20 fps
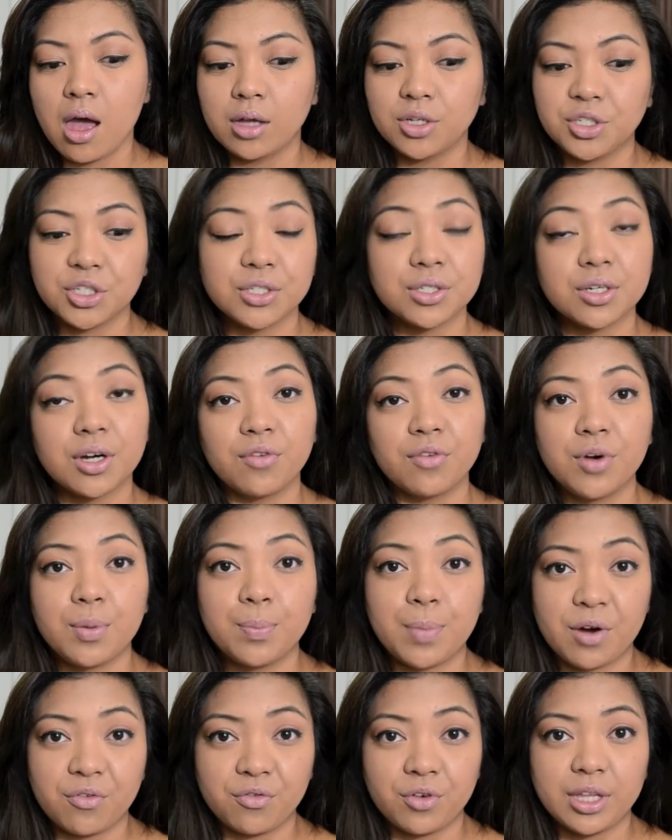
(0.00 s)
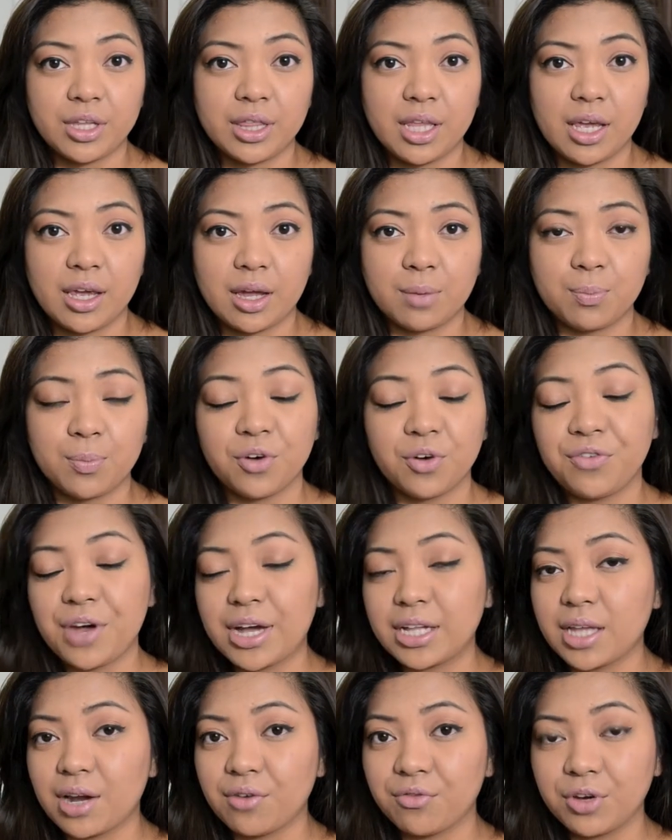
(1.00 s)
just cover up everything and
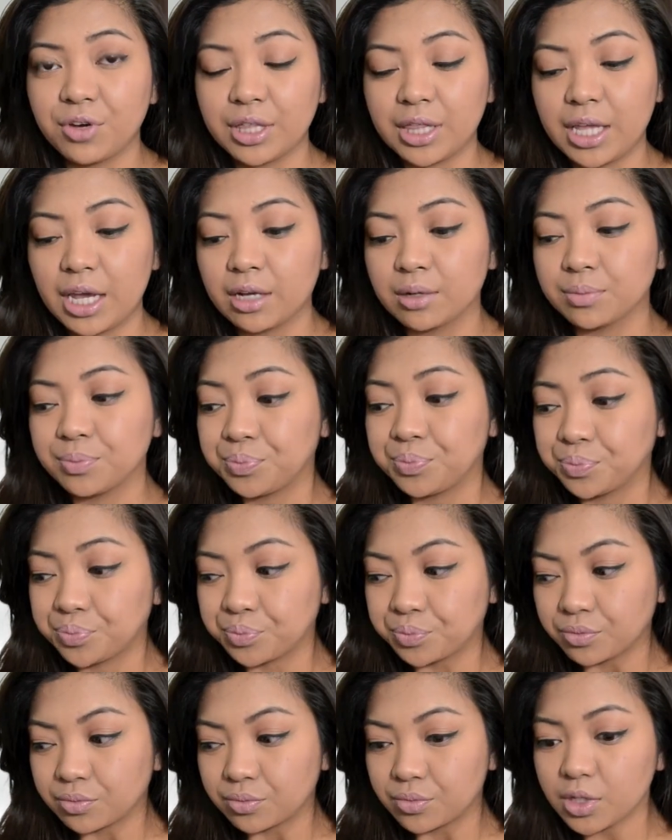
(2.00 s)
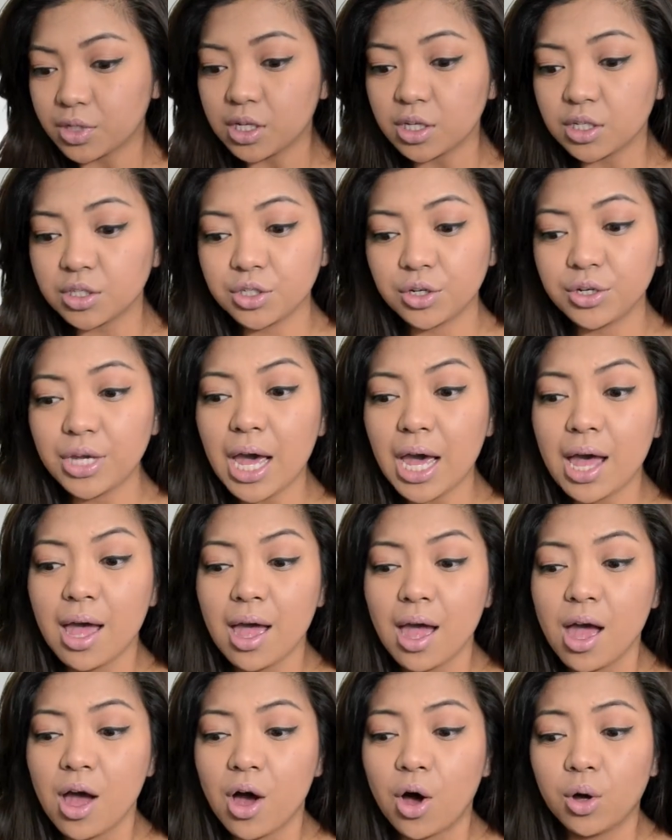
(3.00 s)
perfect everything. So yeah,
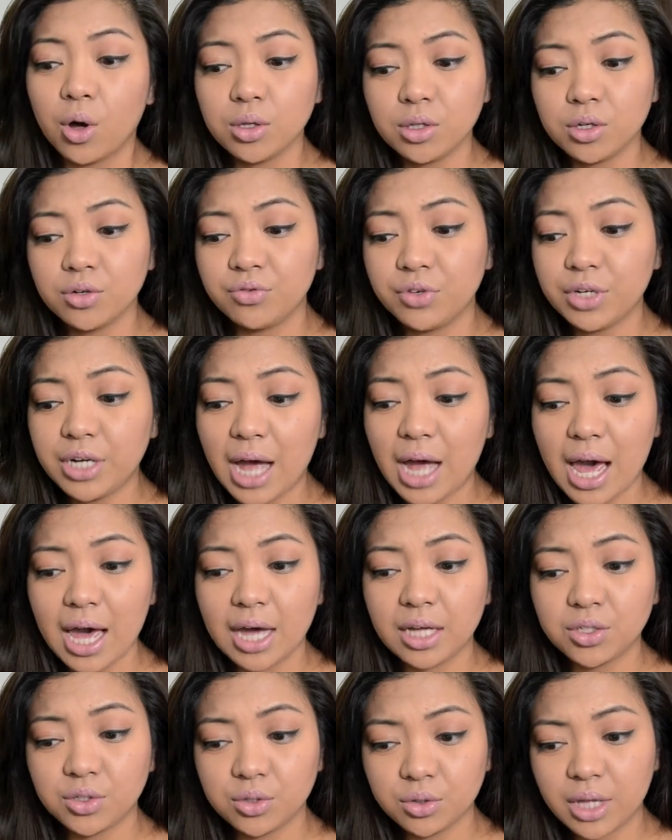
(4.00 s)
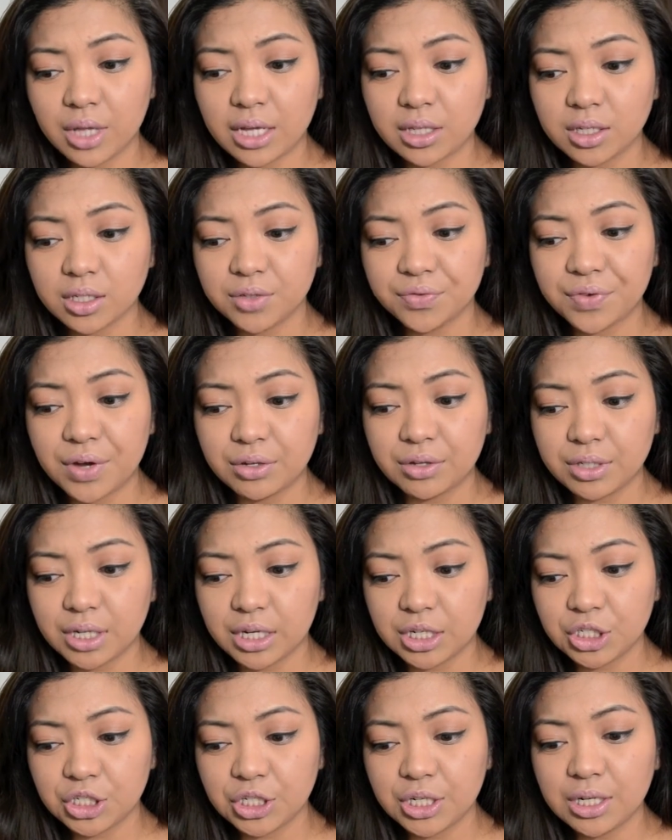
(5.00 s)
all over, I do like this
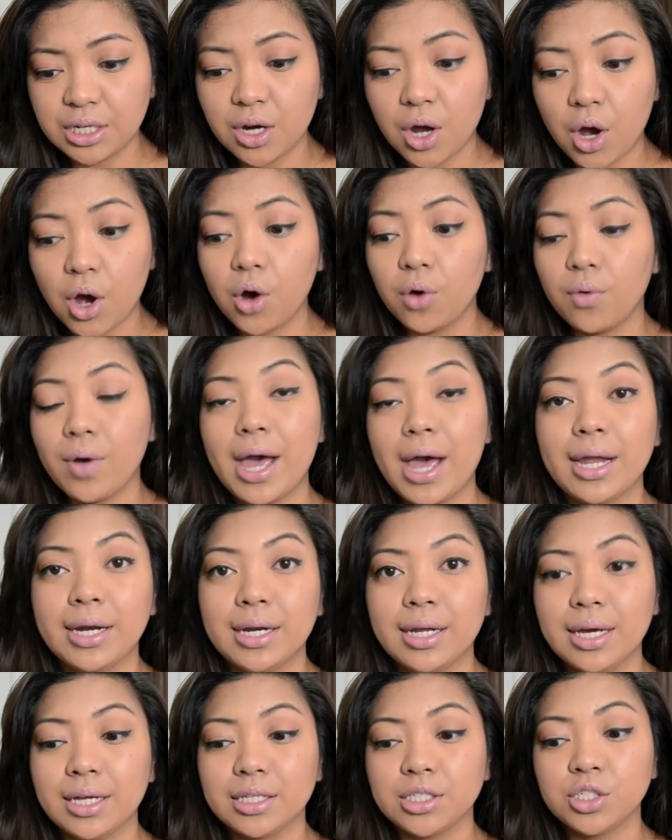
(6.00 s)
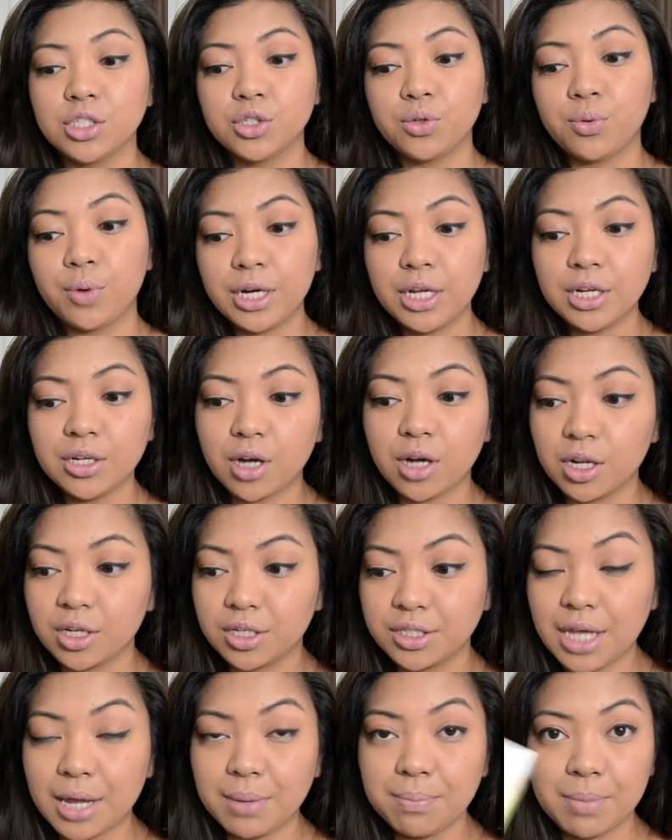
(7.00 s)
foundation. Oh, and it's
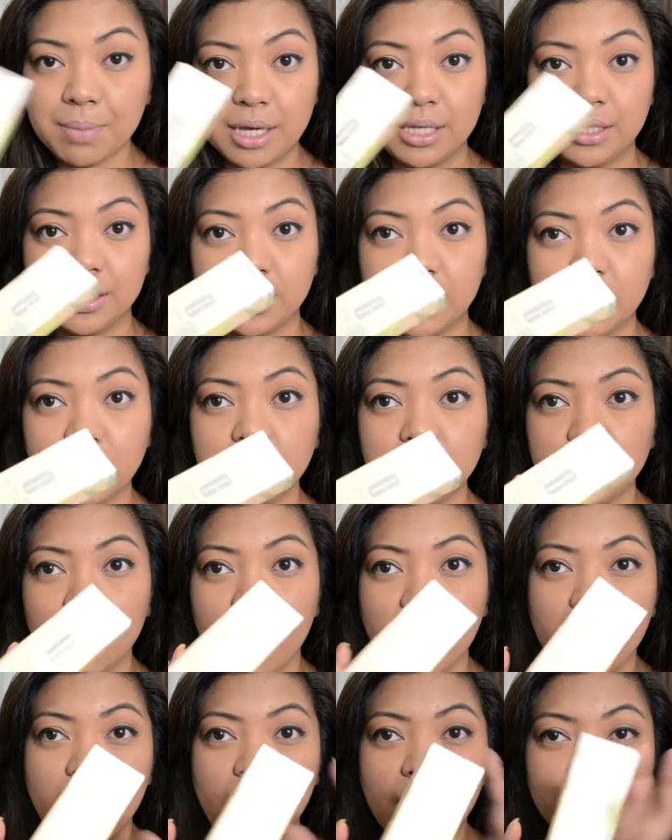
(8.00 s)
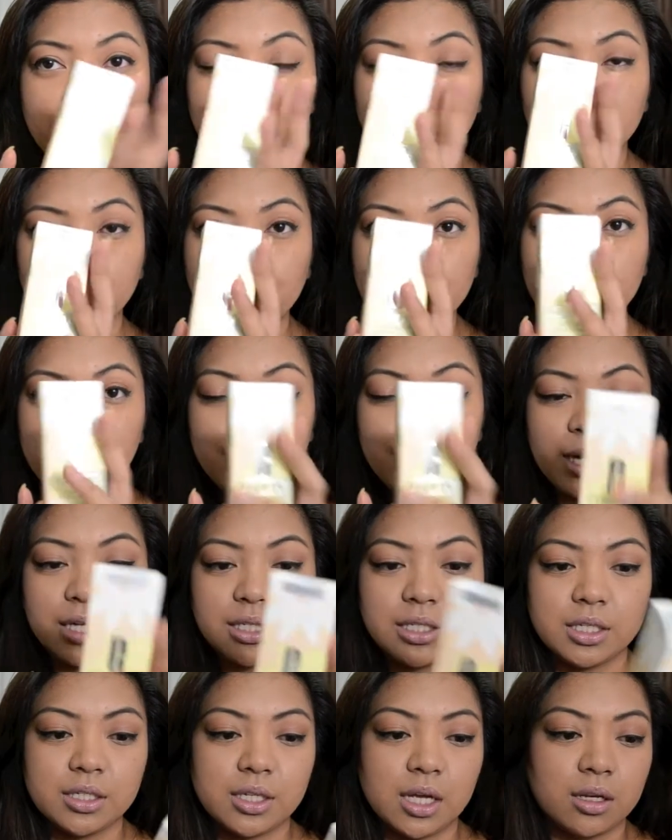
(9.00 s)
$20 at Macy's. I just went to
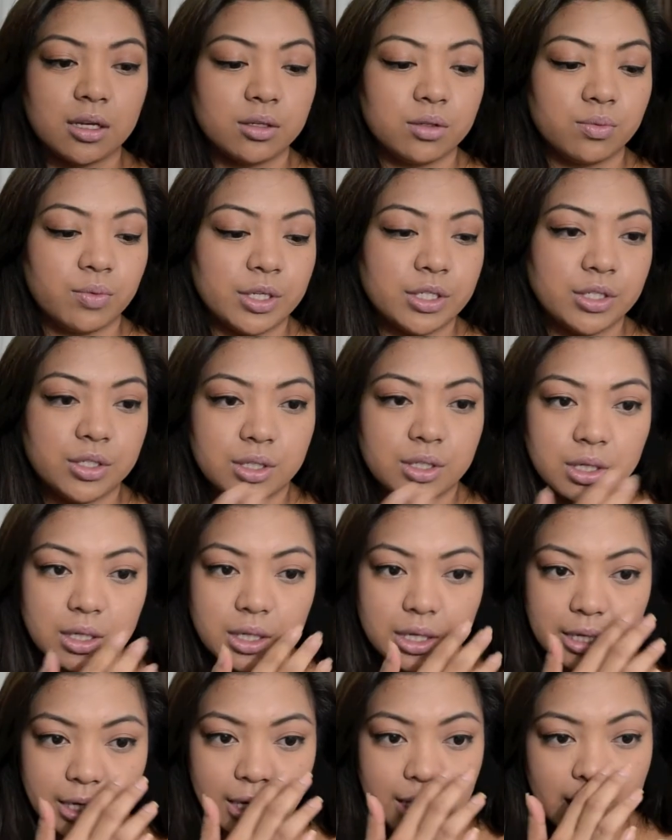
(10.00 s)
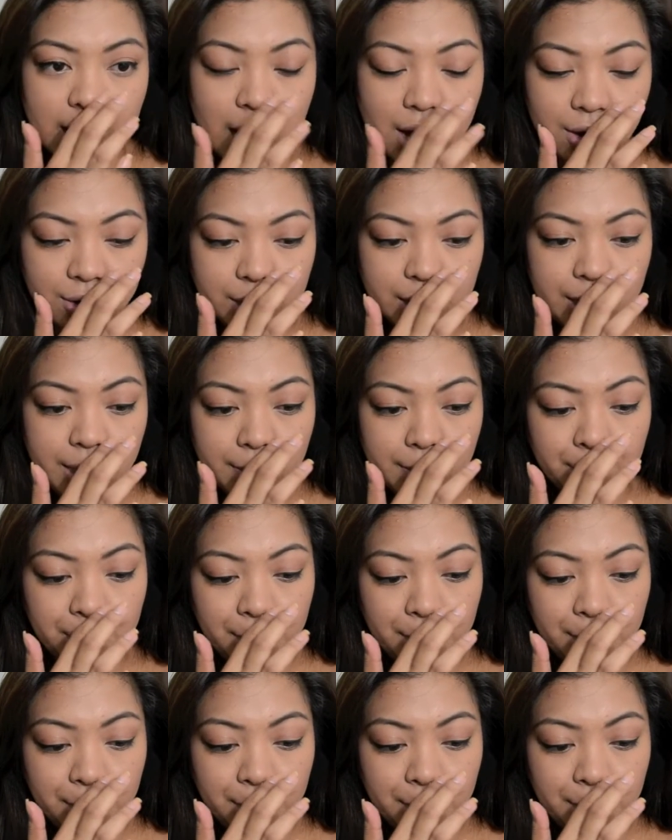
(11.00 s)
Macy's and went to the Clinique counter,